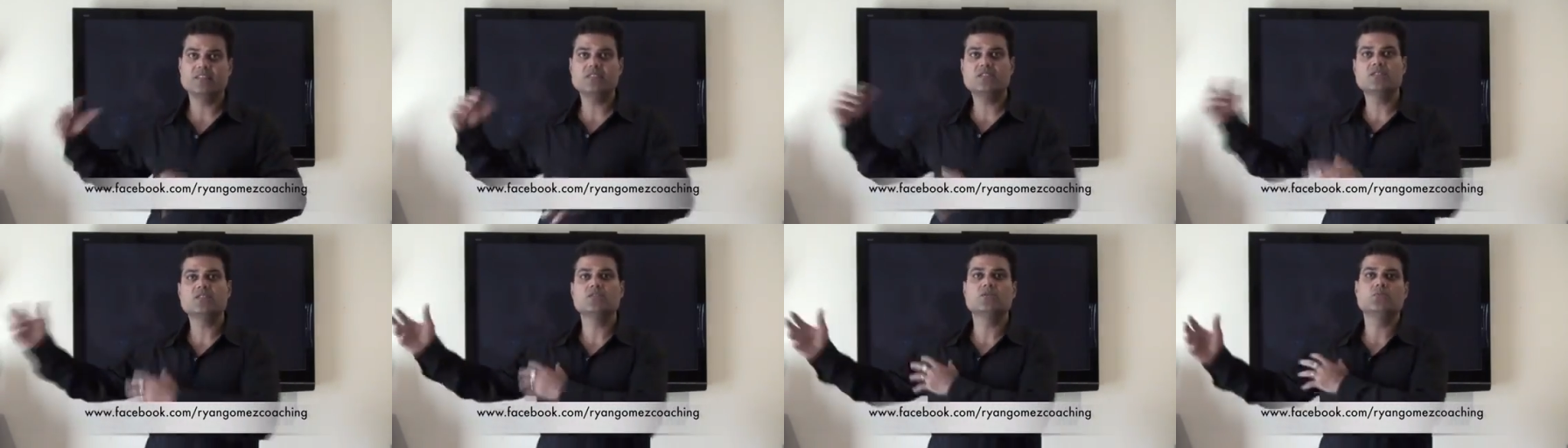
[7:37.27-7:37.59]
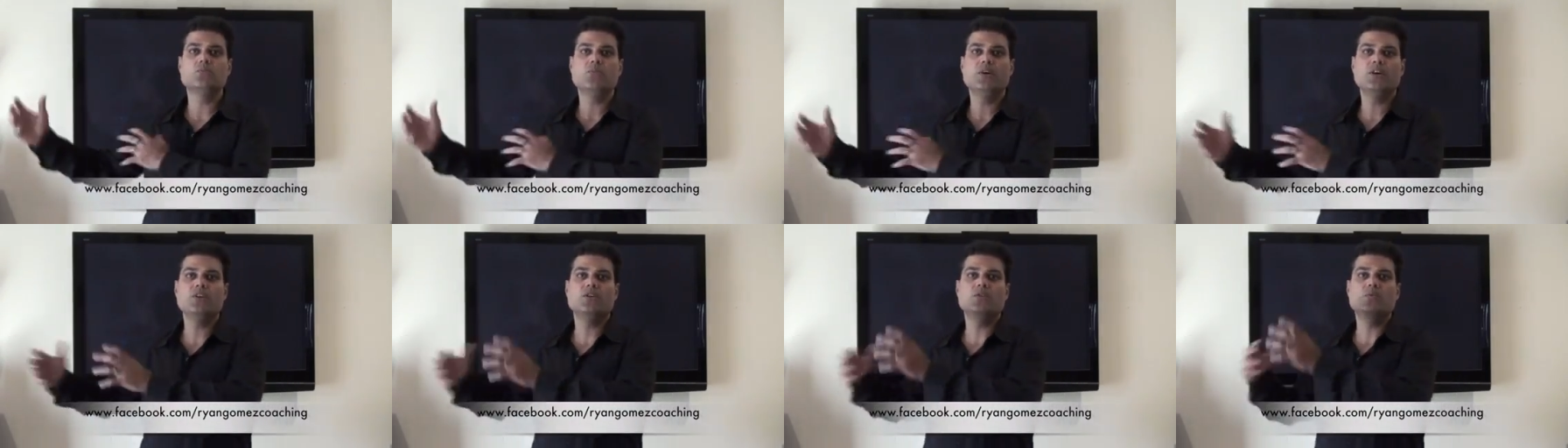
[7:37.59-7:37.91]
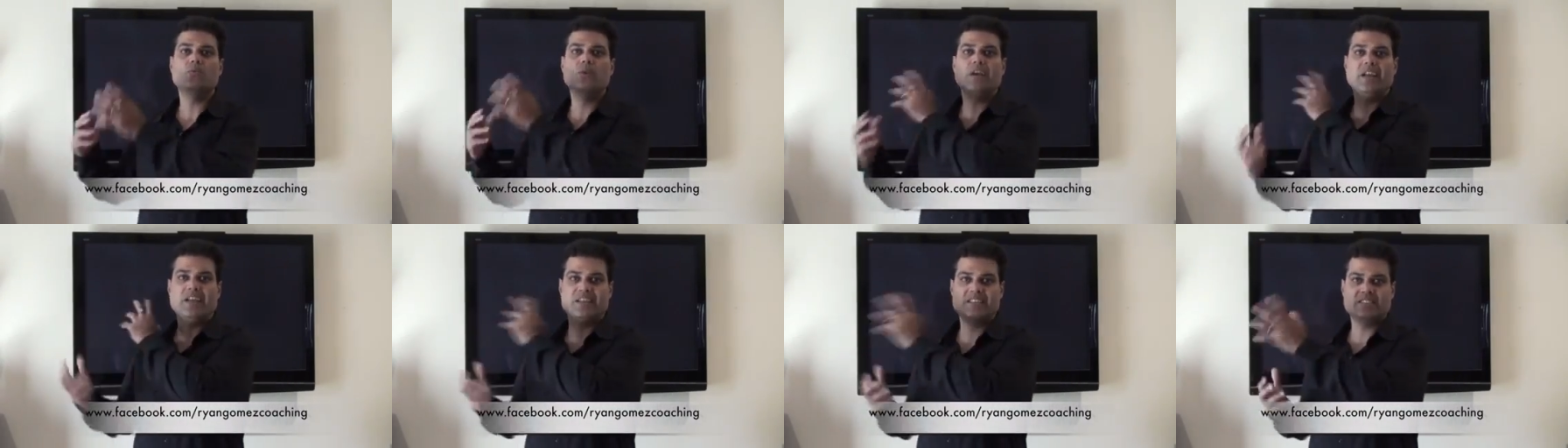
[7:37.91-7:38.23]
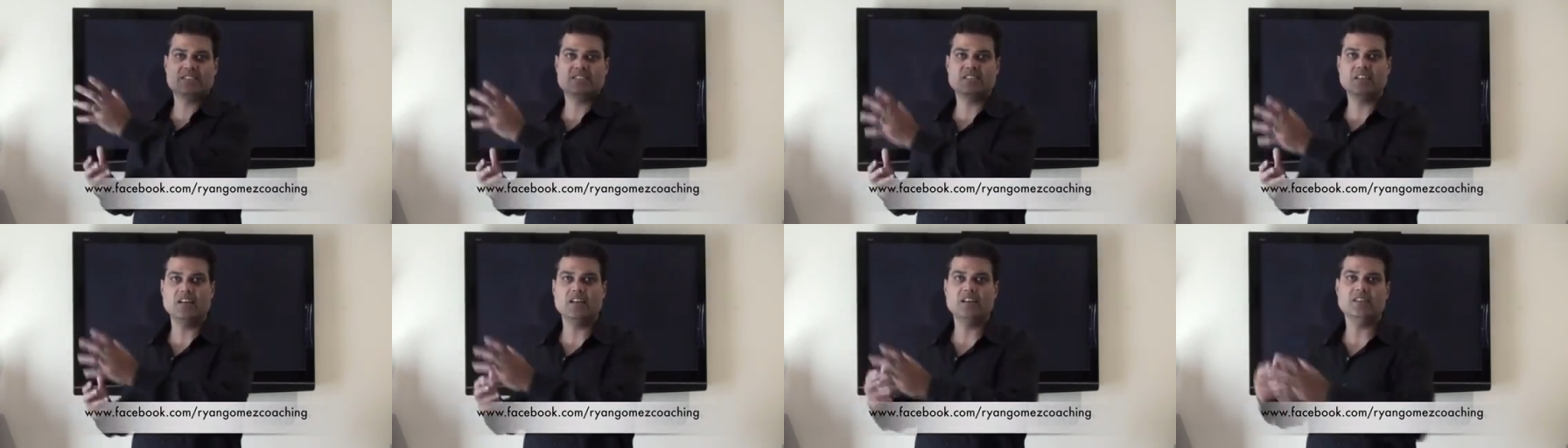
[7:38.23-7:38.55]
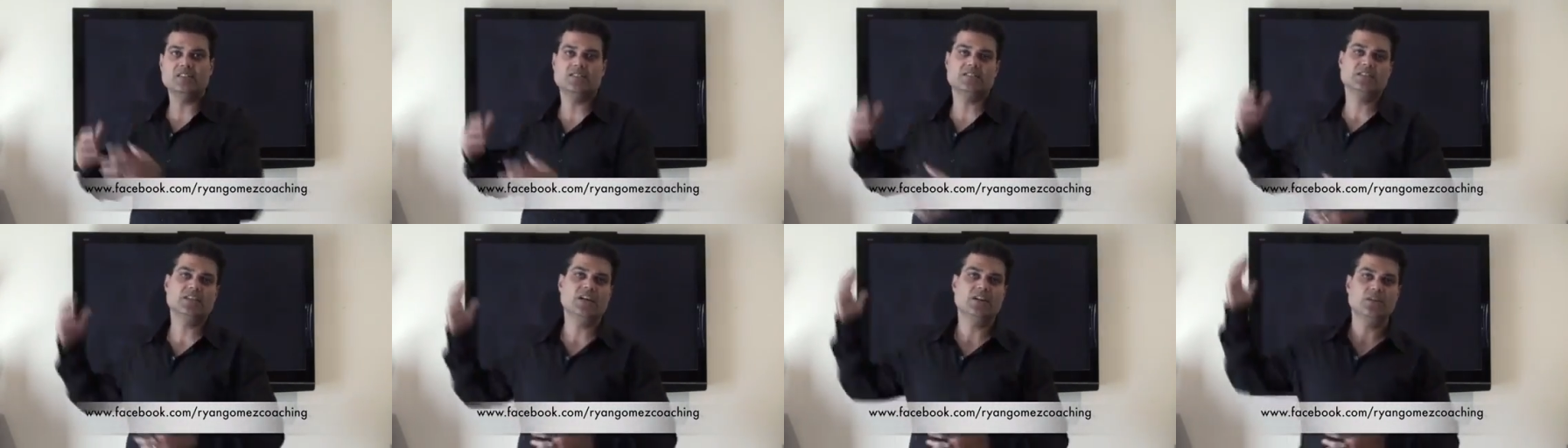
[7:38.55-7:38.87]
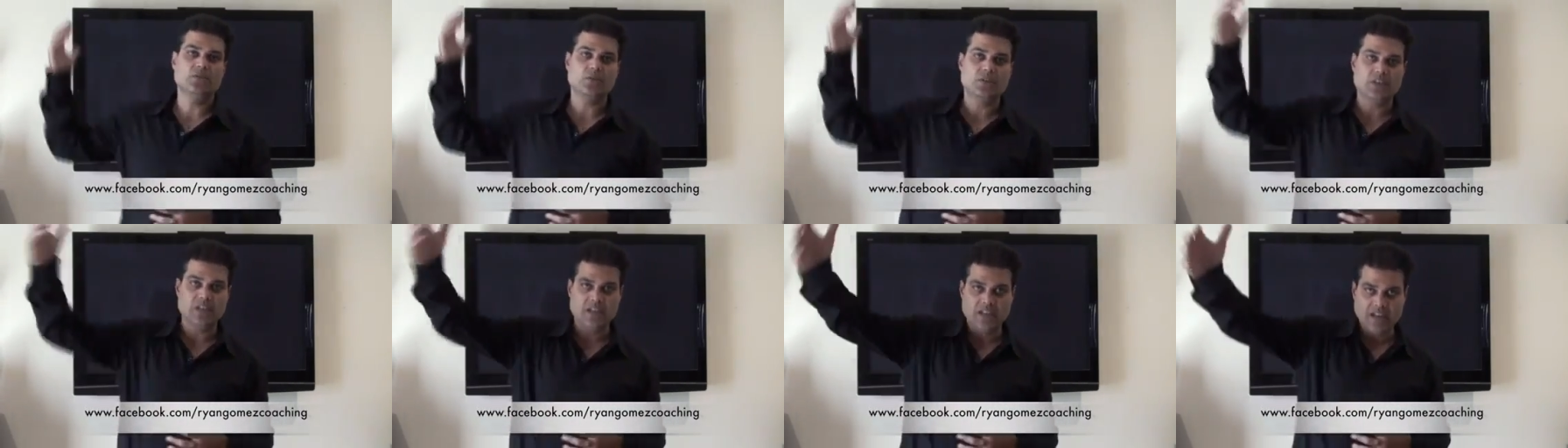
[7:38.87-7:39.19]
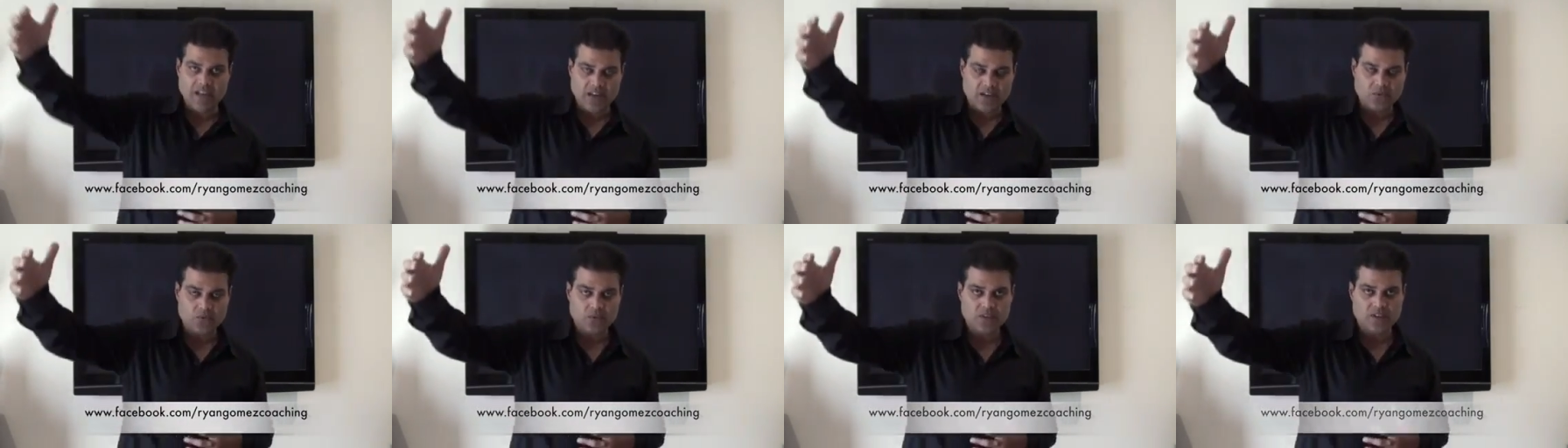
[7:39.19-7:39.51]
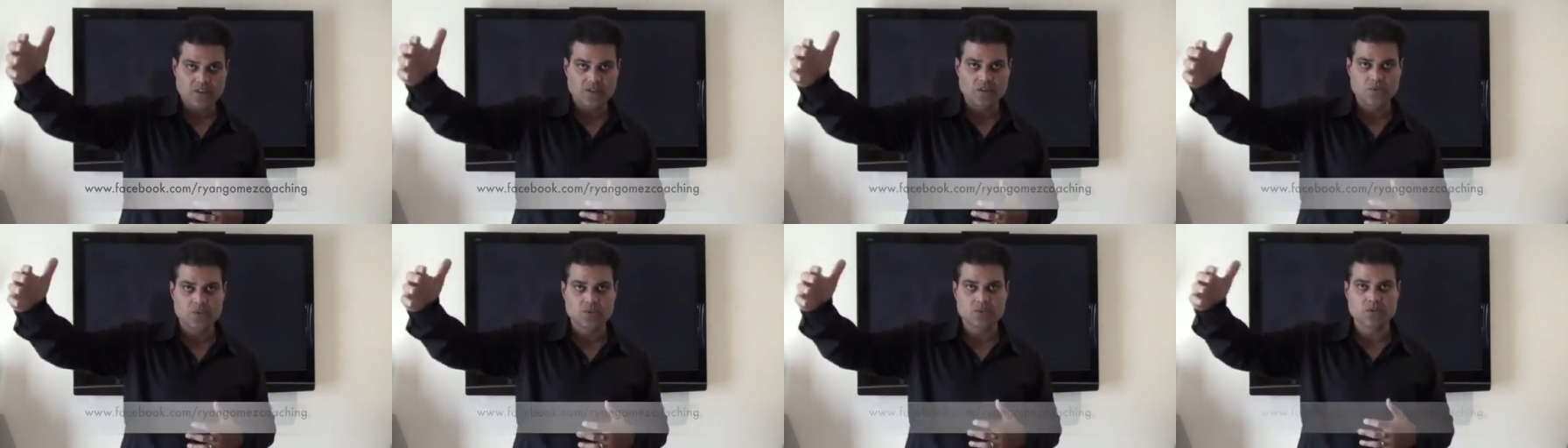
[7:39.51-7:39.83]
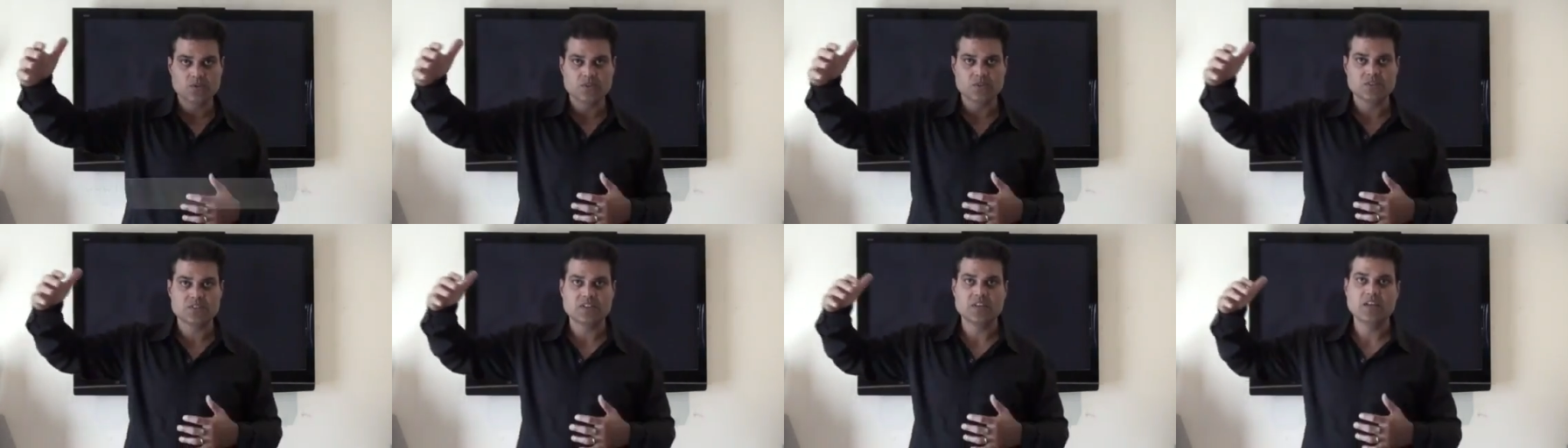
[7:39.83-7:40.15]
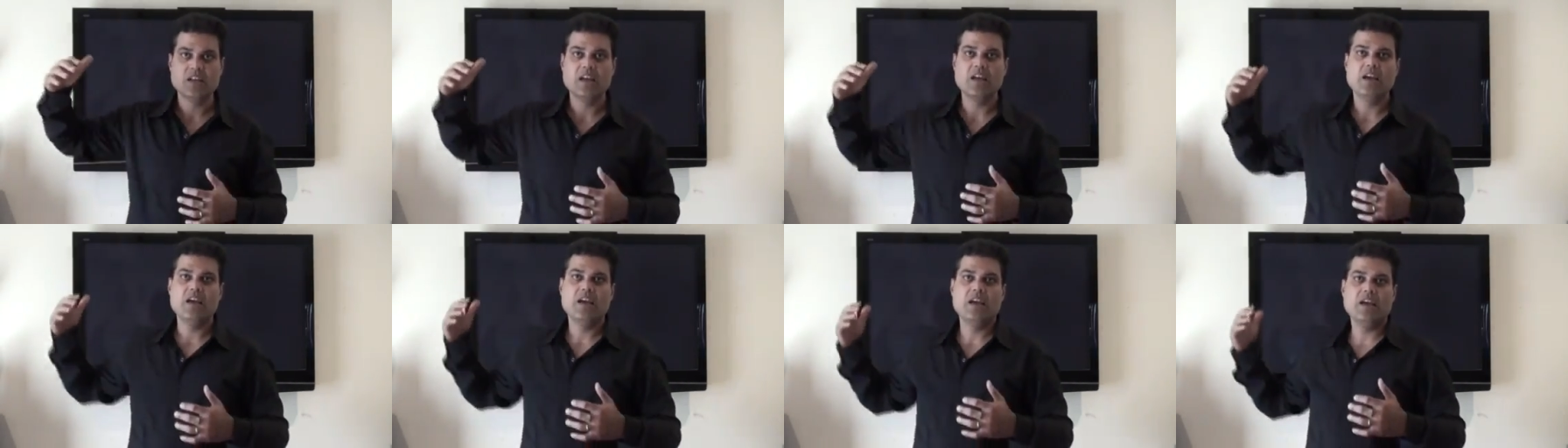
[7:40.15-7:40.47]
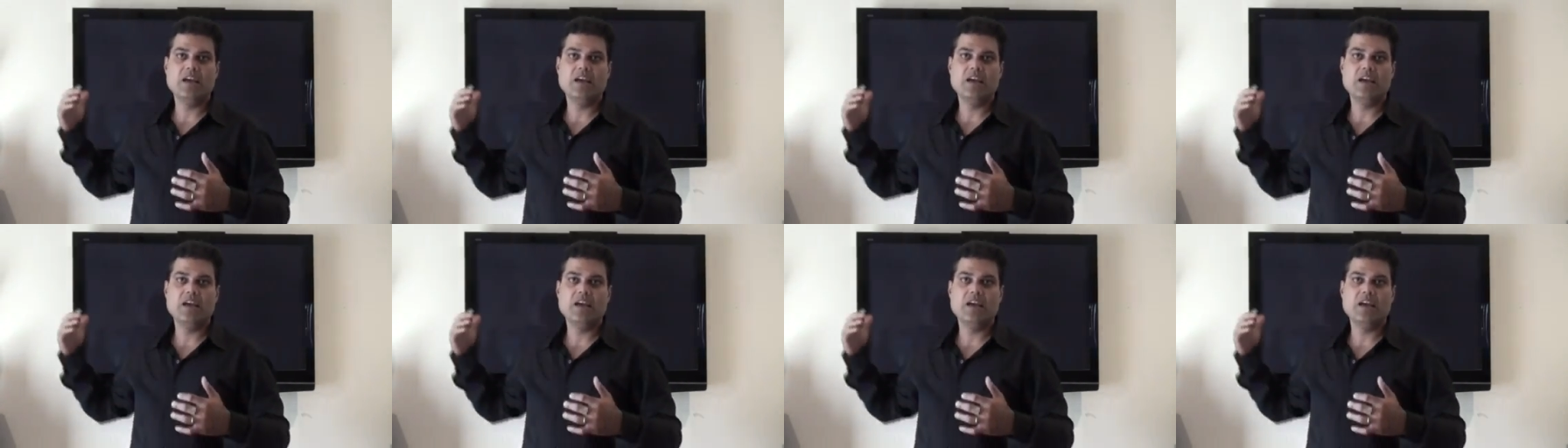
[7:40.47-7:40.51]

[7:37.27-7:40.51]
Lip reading: this is where you will excel and start to connect with individuals